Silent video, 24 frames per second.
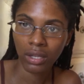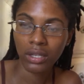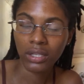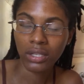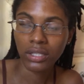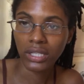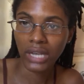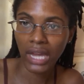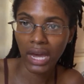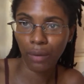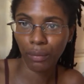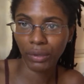
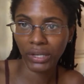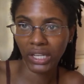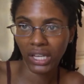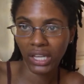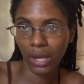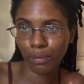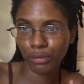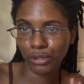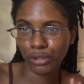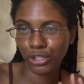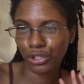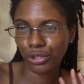Now, when it
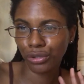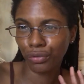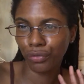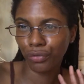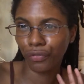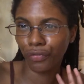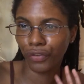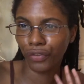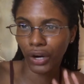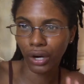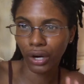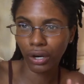comes to
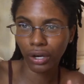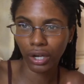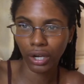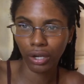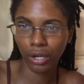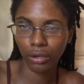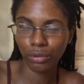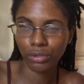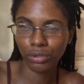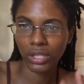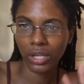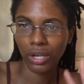
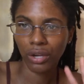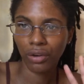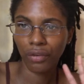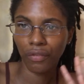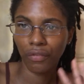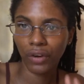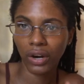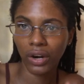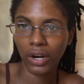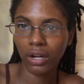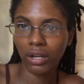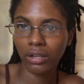Virgos,
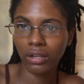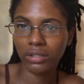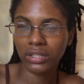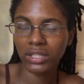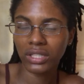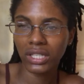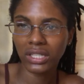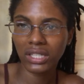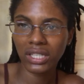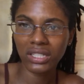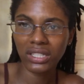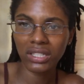
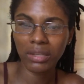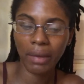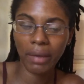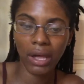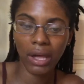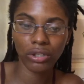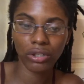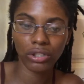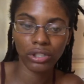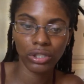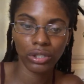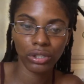this is
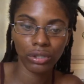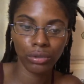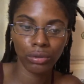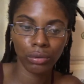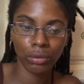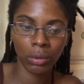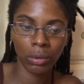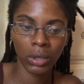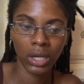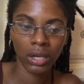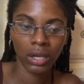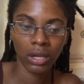about you